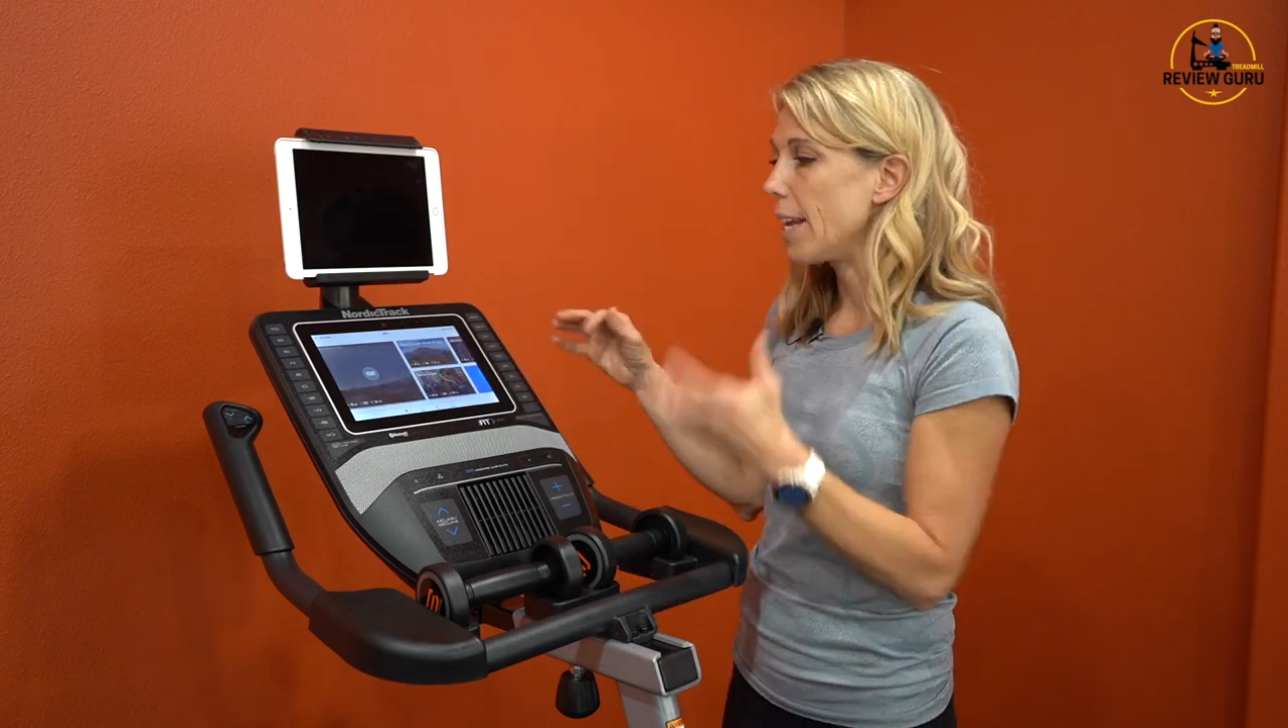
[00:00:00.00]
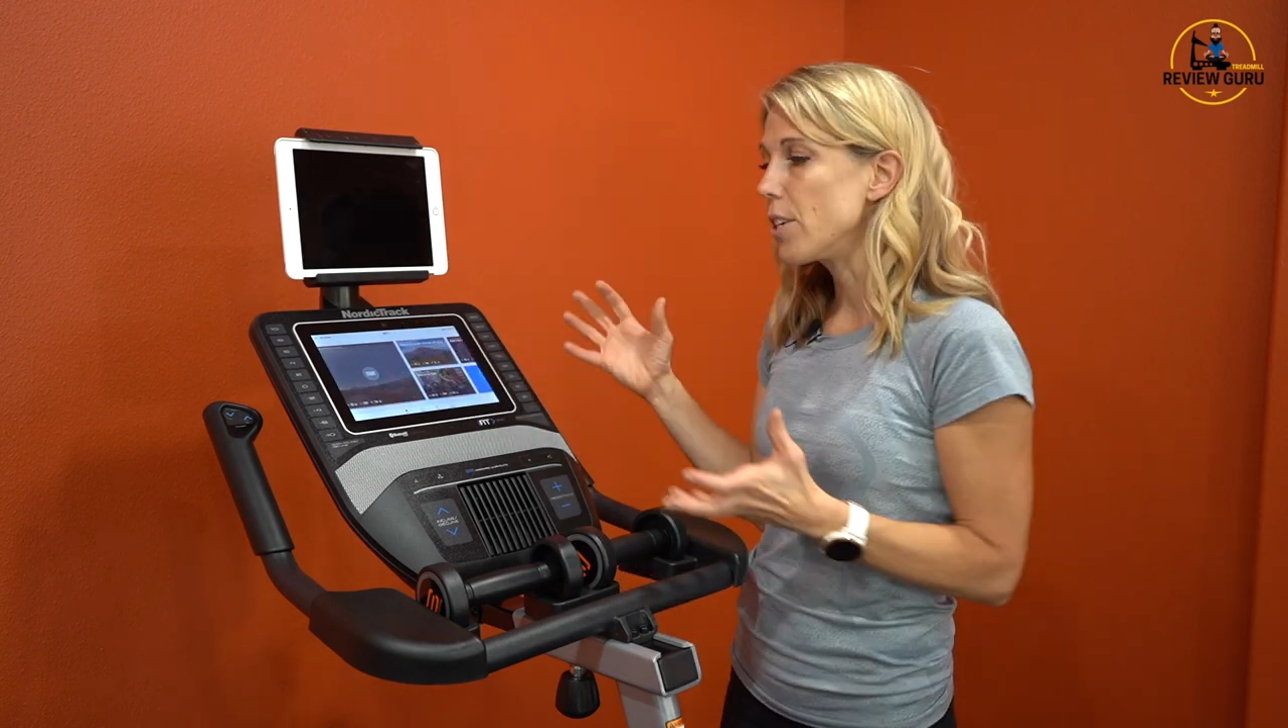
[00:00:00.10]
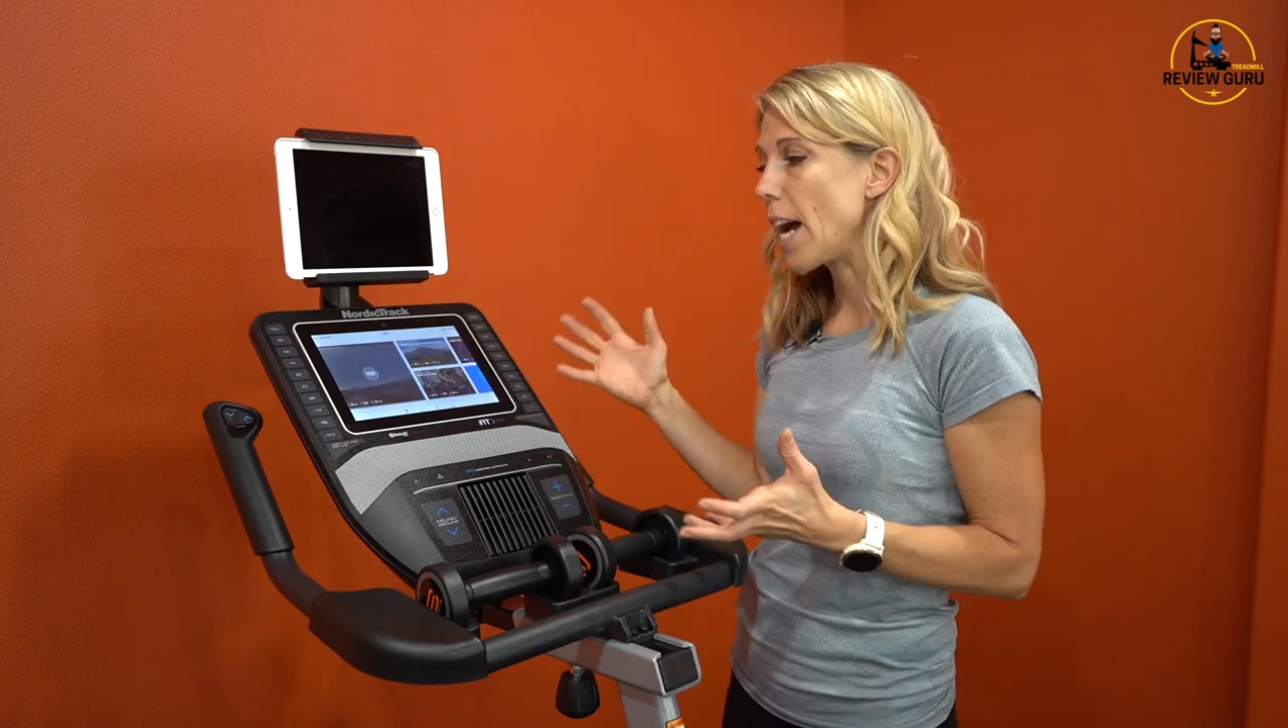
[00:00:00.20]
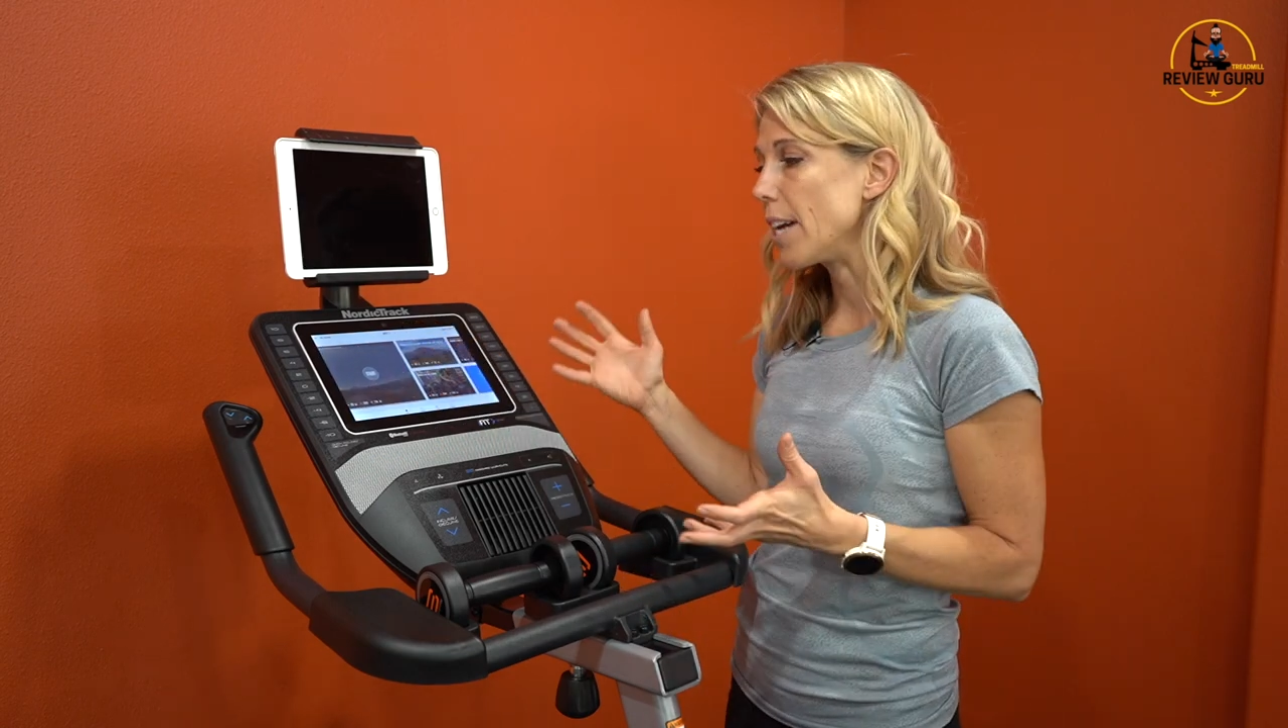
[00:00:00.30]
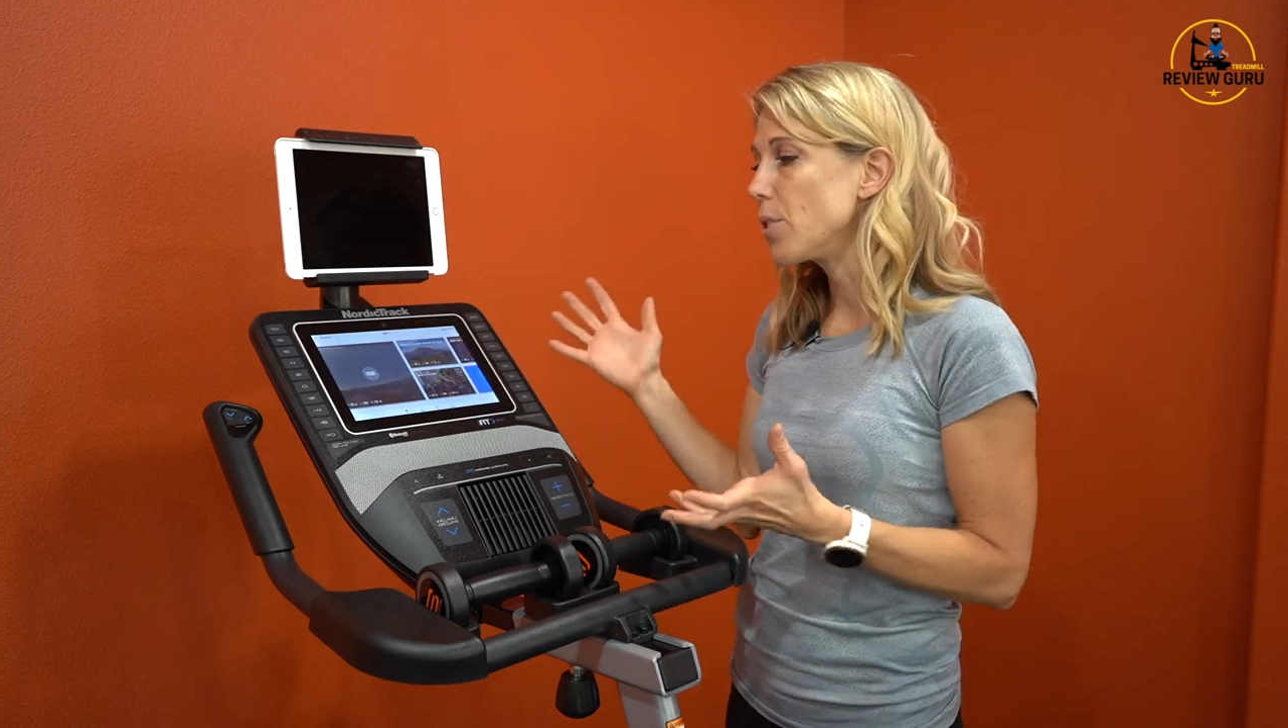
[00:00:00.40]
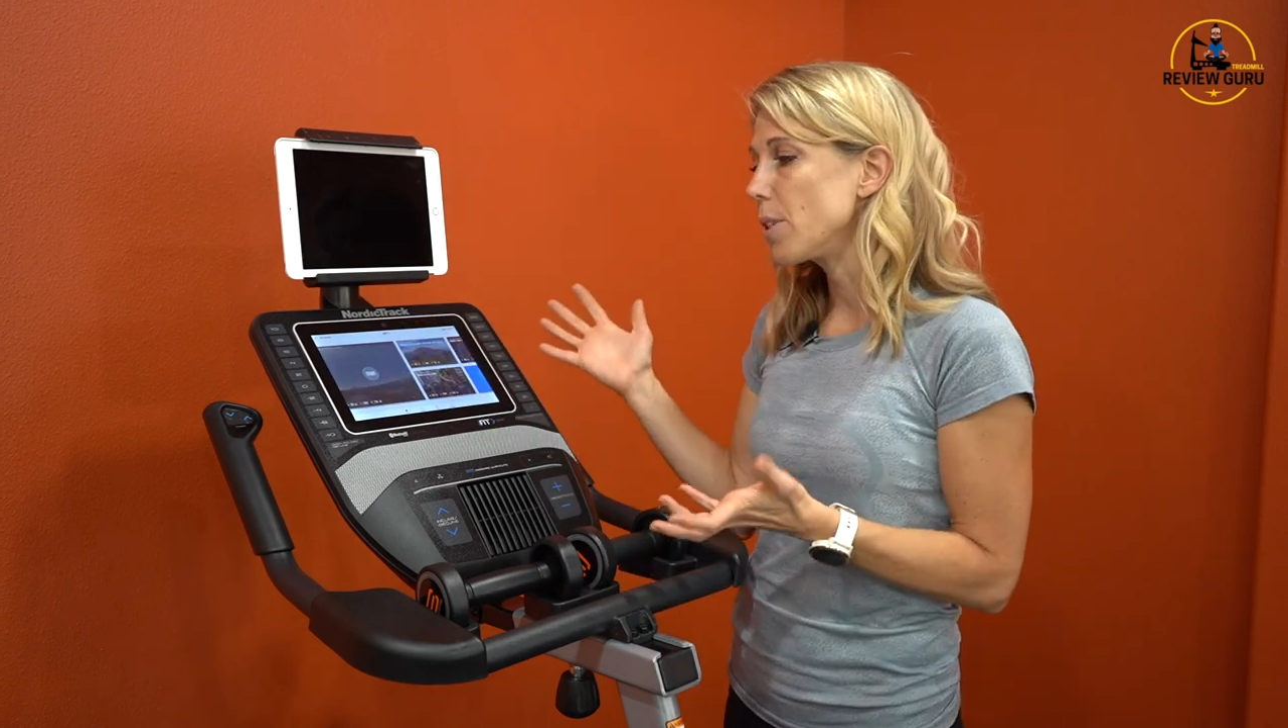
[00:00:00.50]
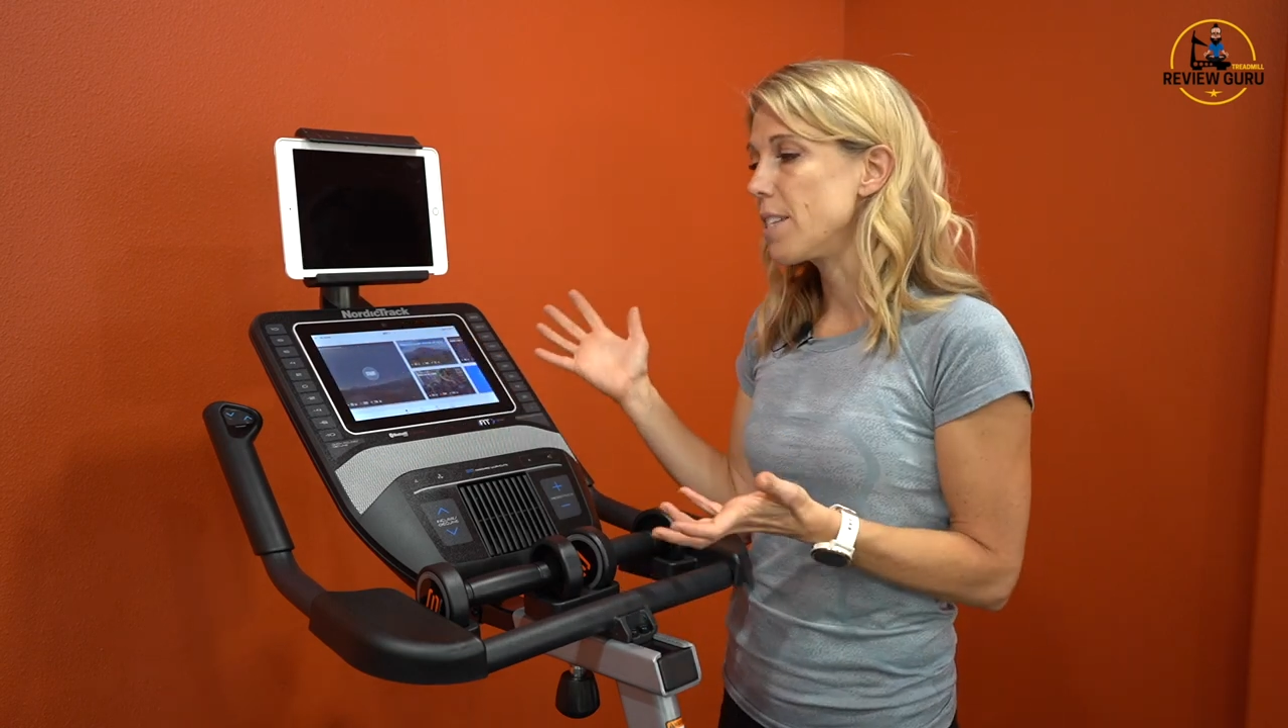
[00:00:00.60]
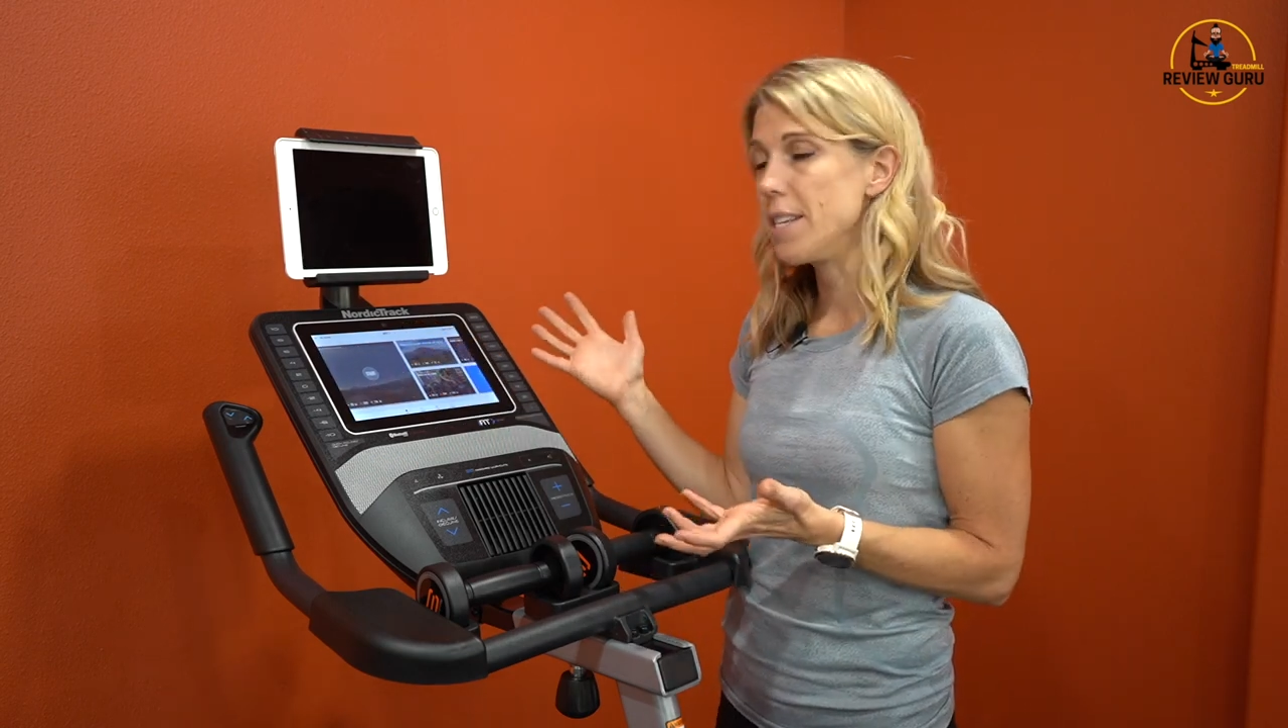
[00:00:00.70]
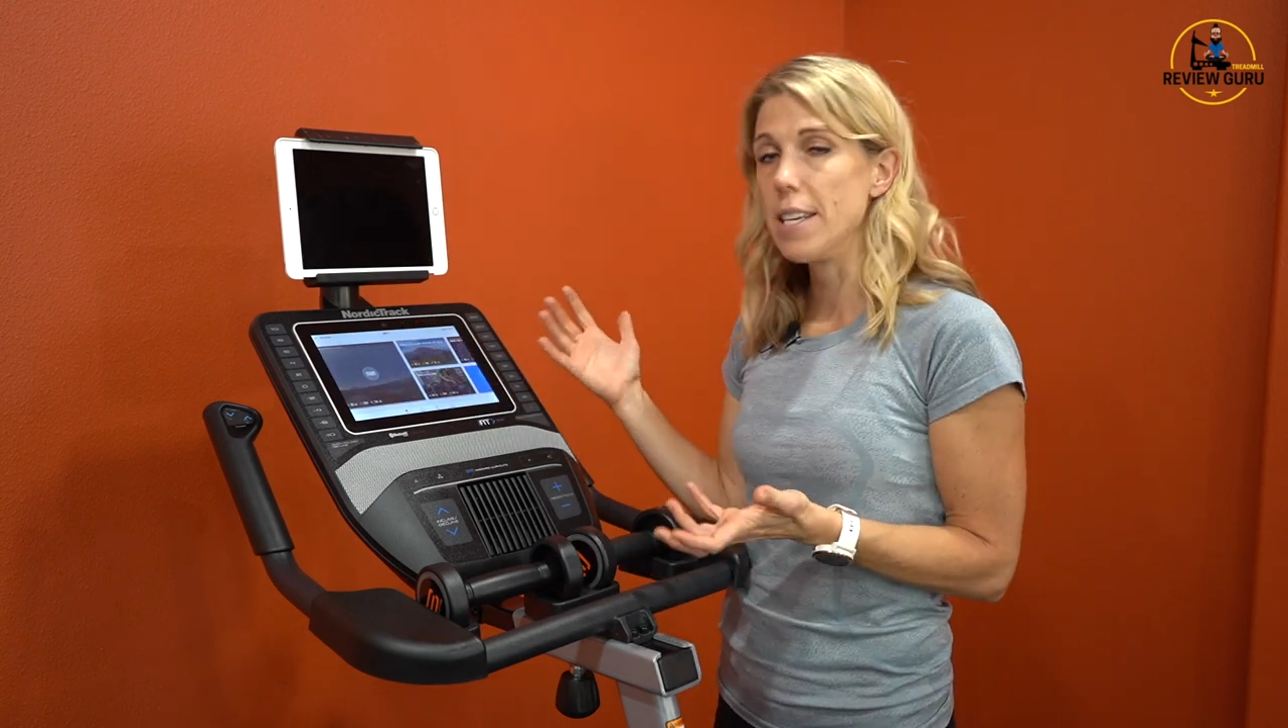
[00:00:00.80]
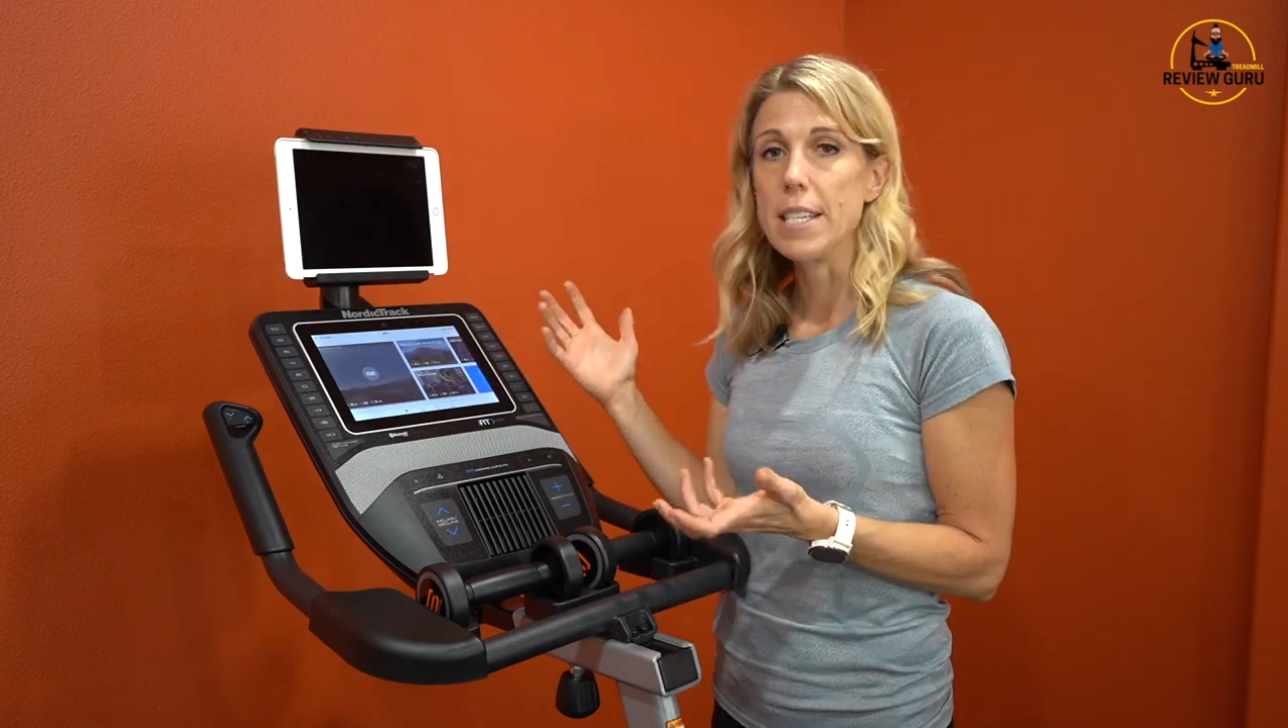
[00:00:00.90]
And as you can see,